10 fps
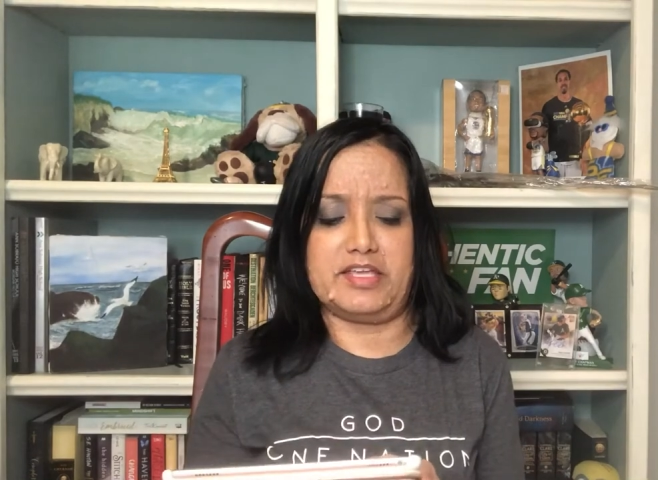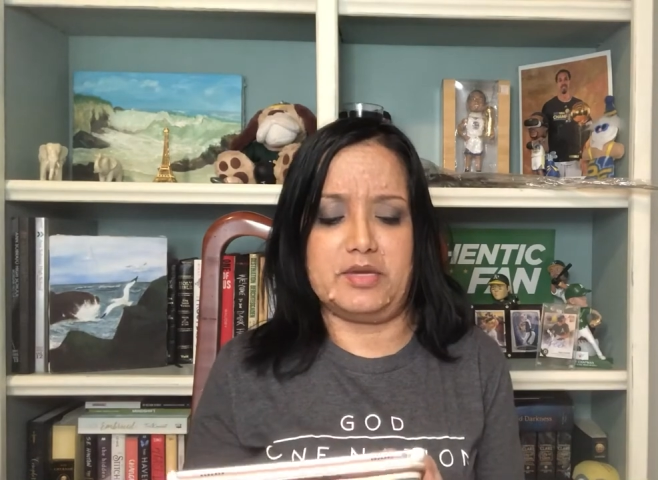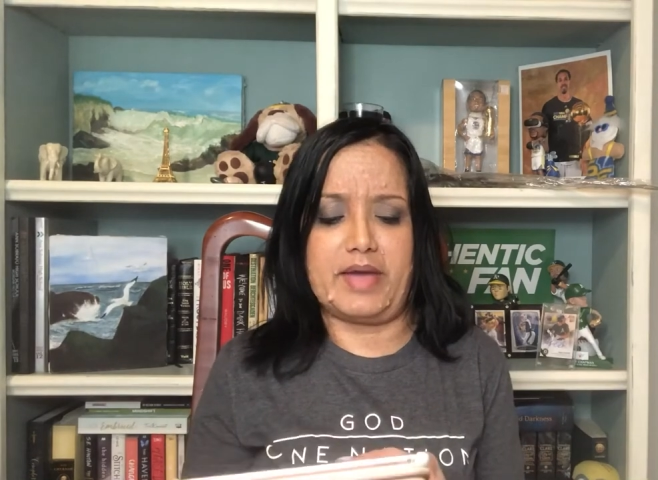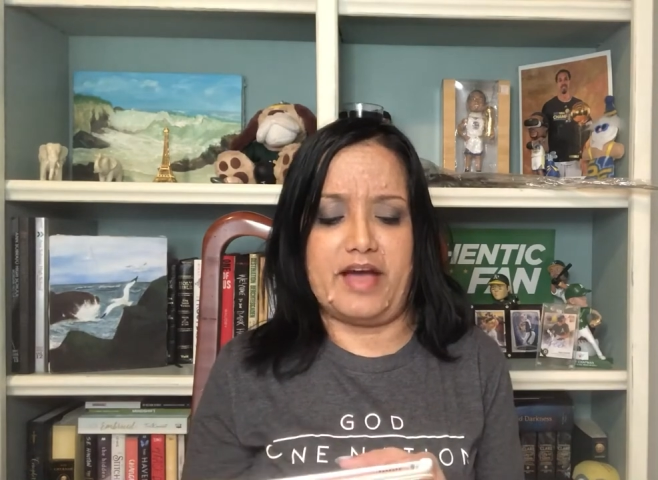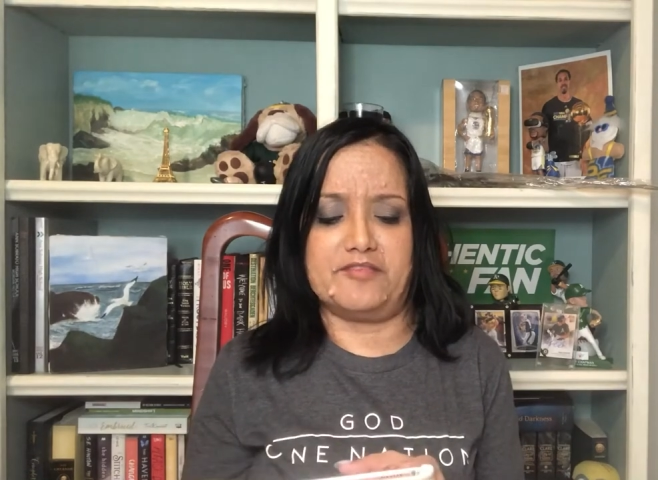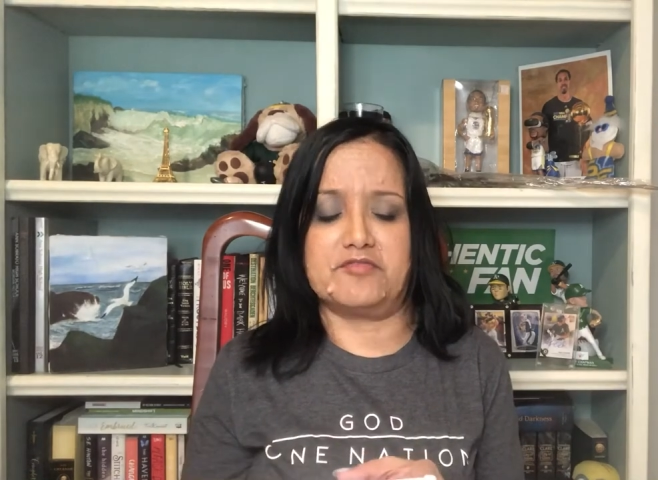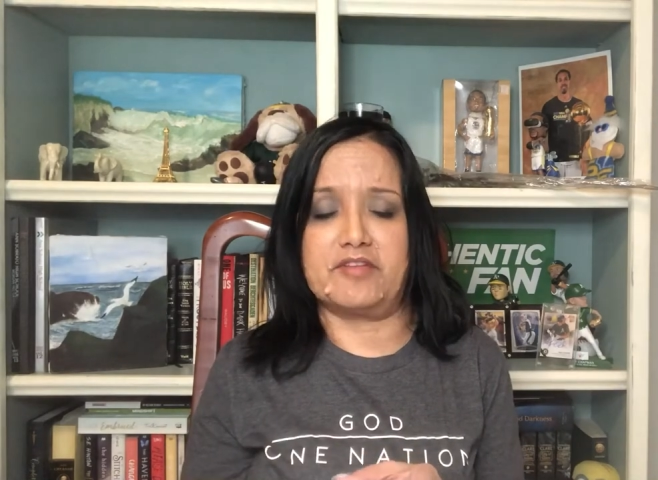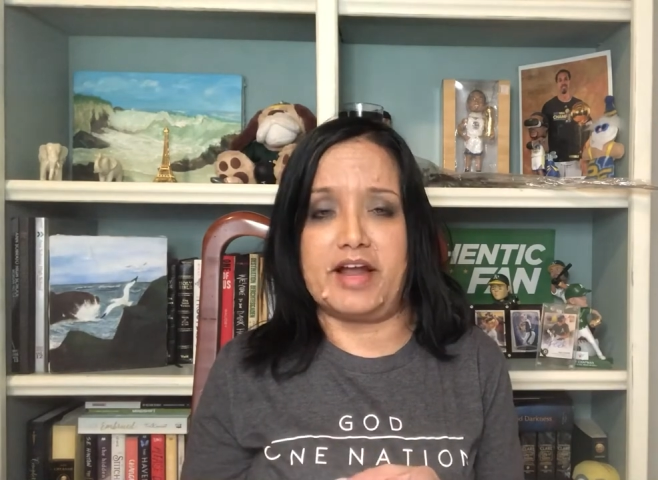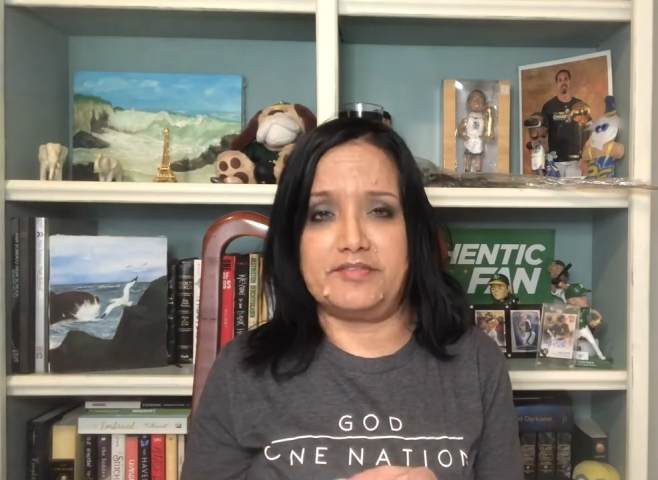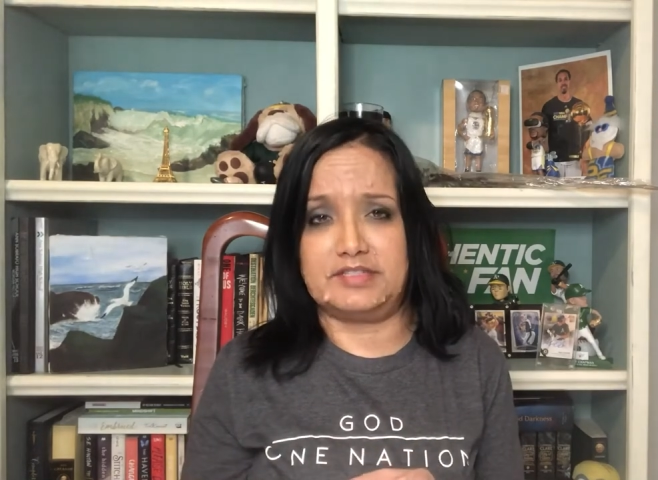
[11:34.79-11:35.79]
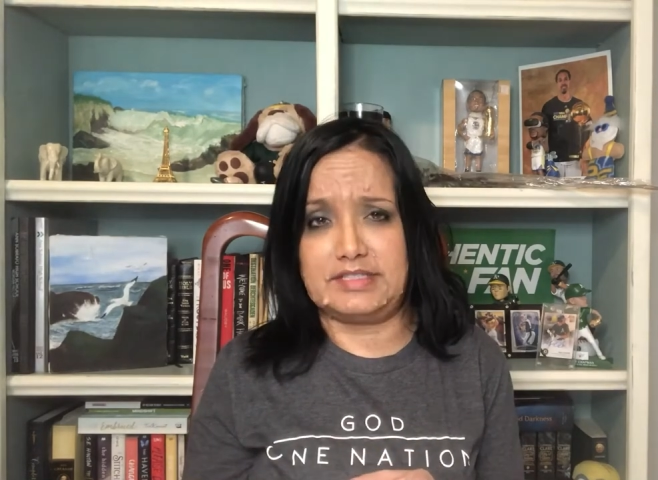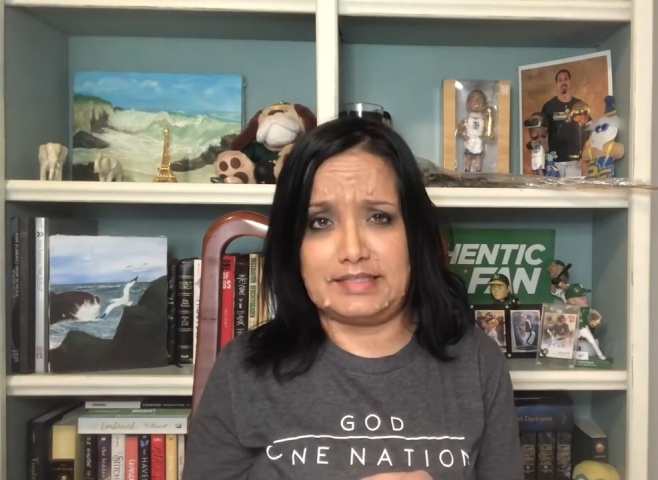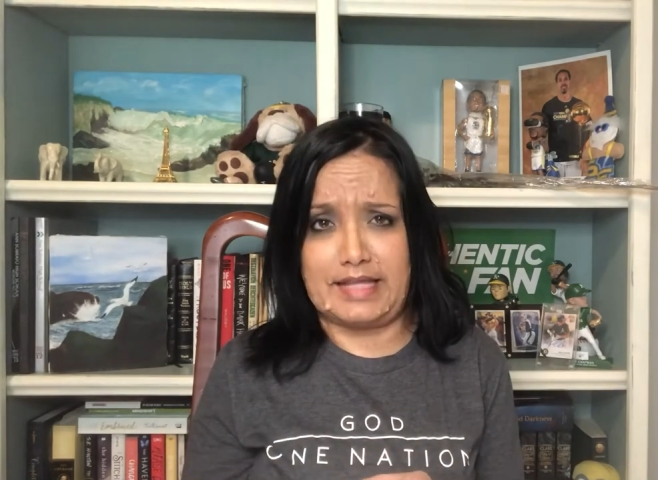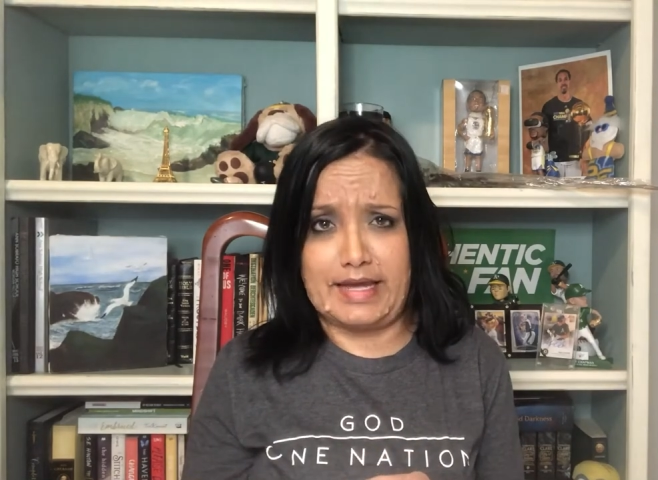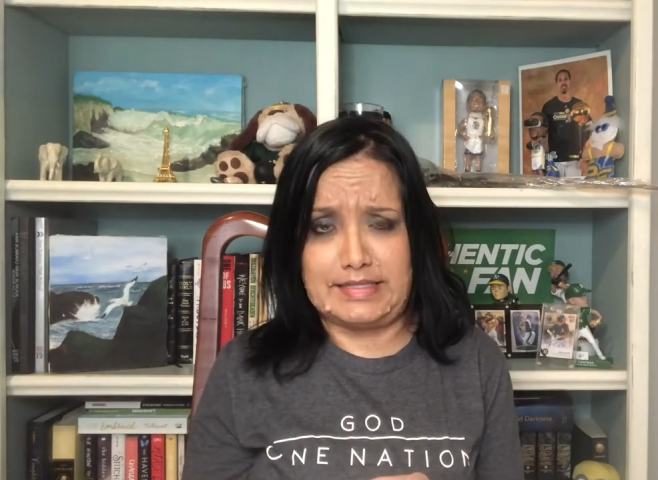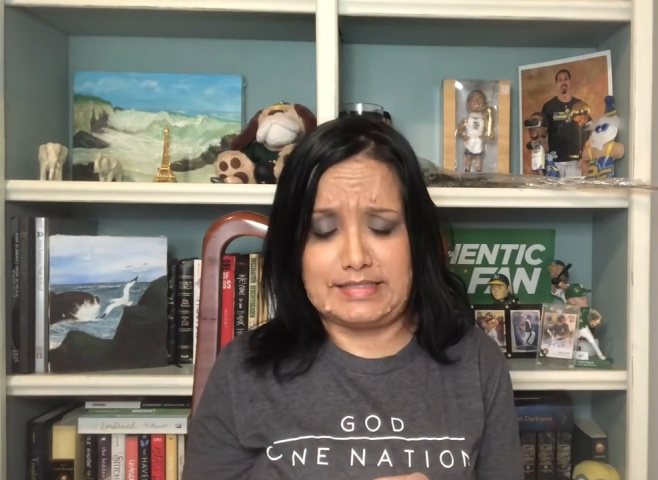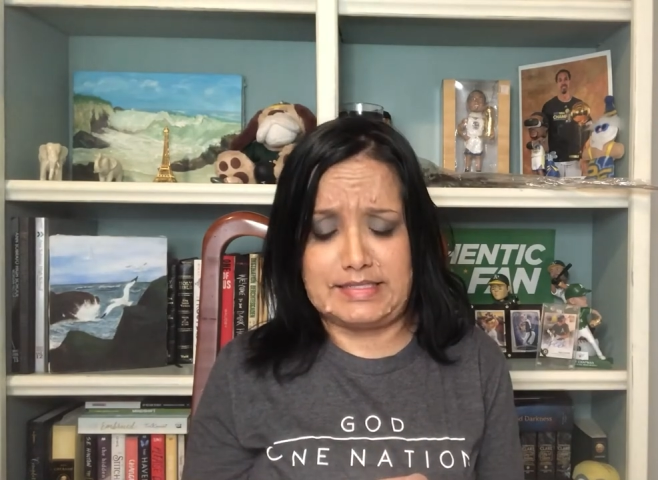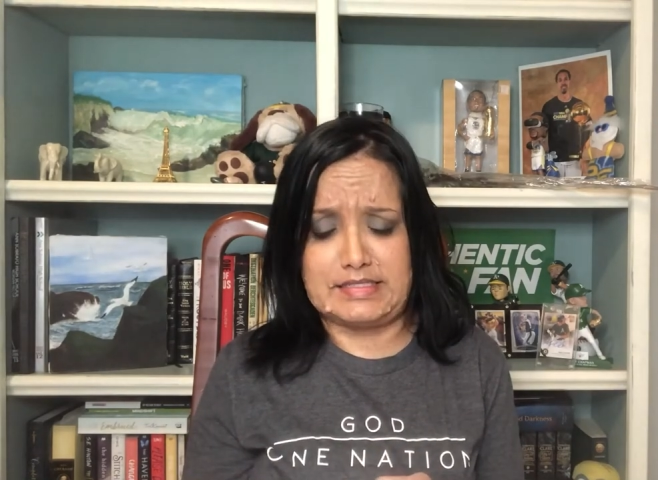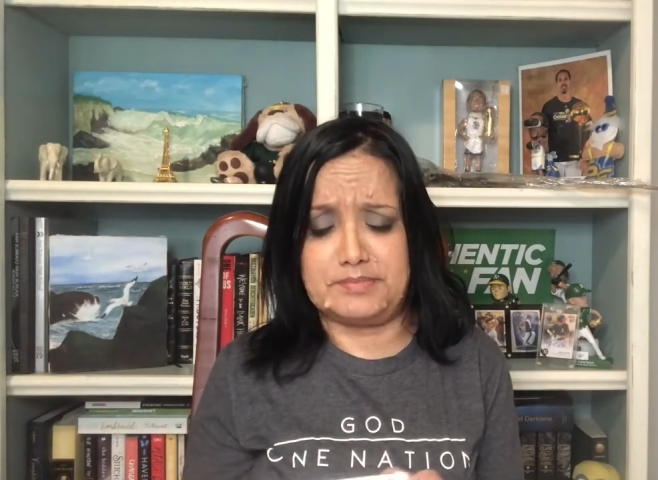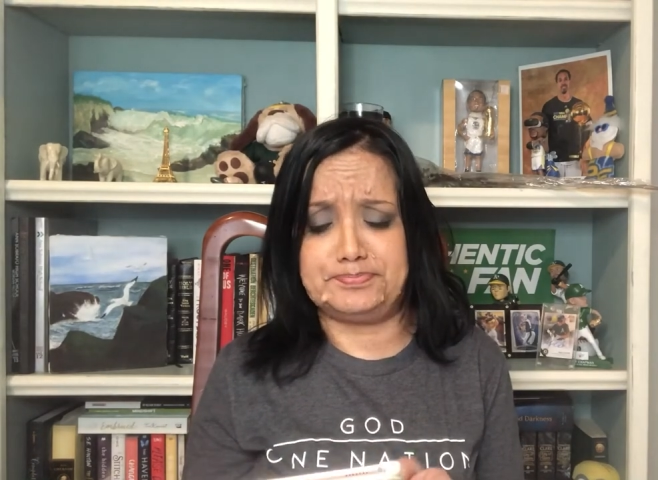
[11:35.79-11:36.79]
you have rival
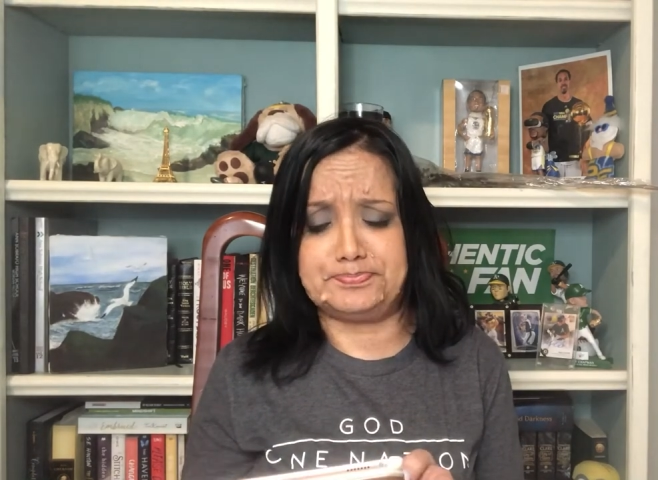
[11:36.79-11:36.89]
alliances.